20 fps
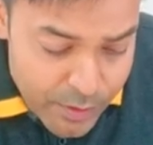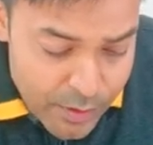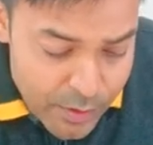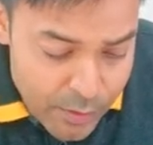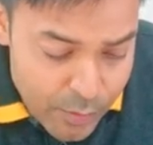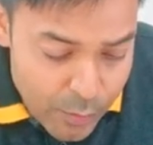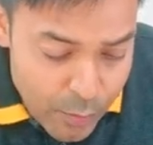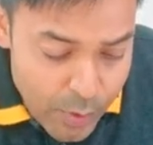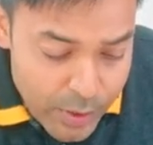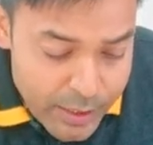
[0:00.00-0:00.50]

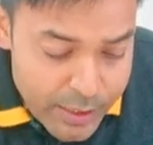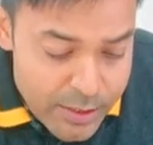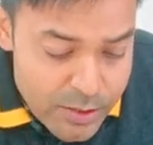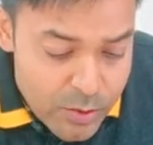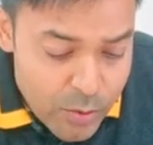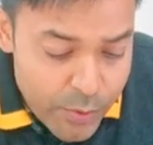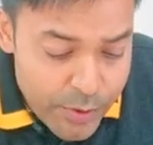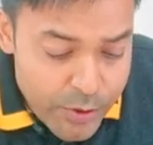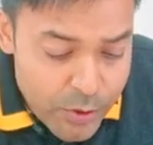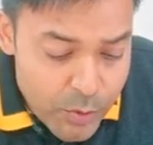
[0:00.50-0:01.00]
what is
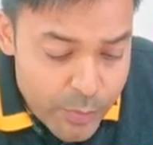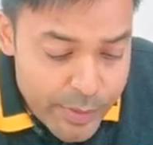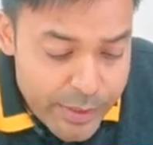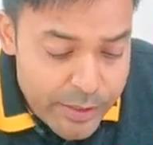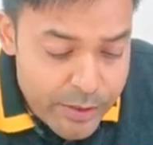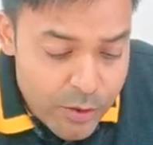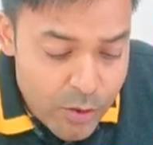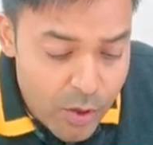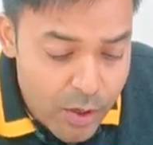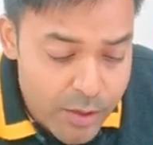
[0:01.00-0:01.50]
going to be
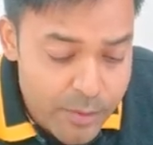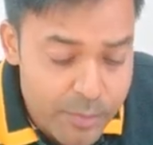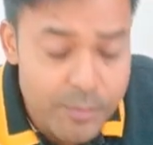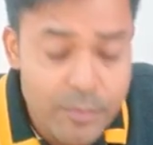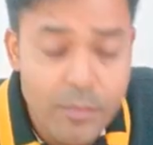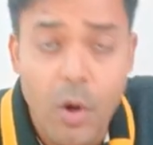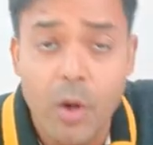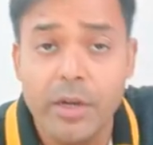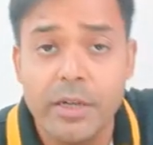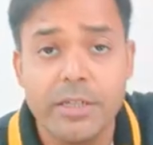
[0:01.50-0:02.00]
your
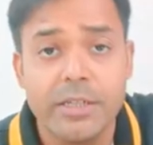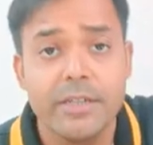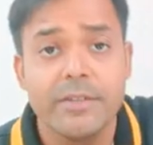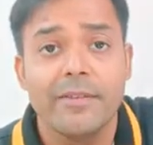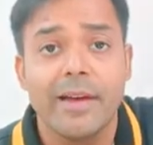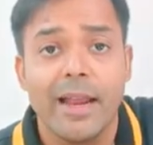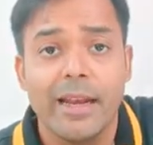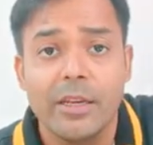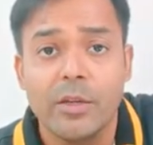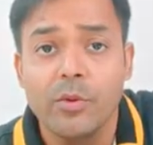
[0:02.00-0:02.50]
monetary
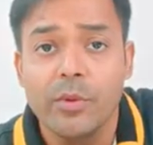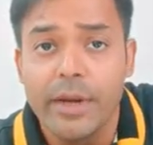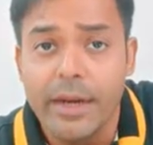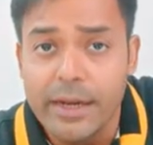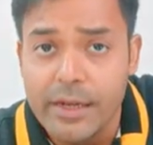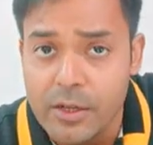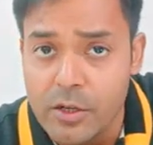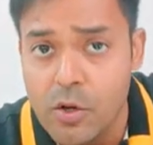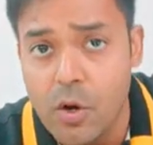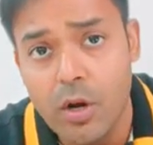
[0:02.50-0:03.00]
value
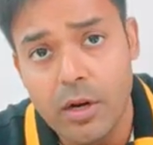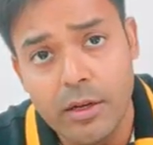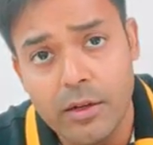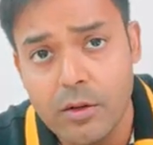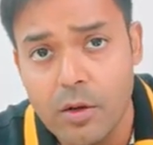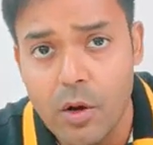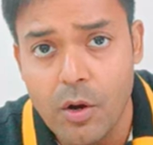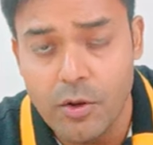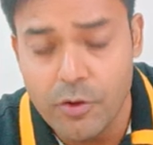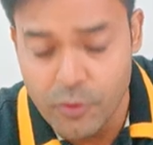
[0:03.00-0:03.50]
in dollar
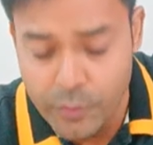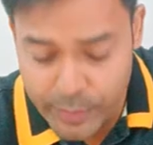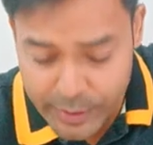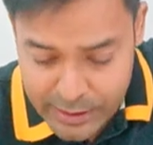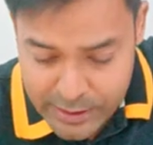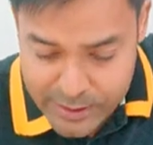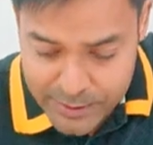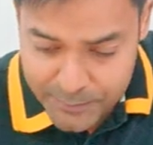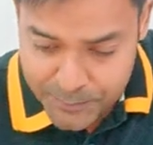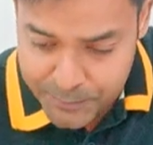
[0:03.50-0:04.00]
or
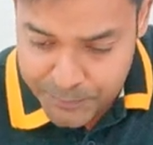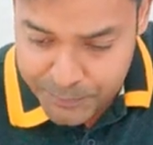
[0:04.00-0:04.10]
rupees.